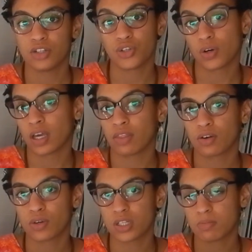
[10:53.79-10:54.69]
during the
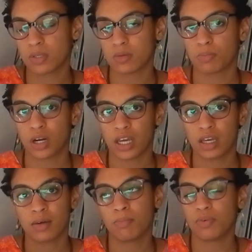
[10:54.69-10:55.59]
Christmas break
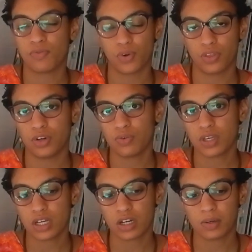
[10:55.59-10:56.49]
before the
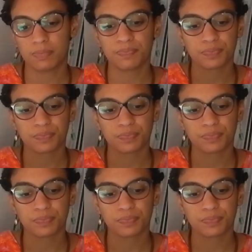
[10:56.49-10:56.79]
new year.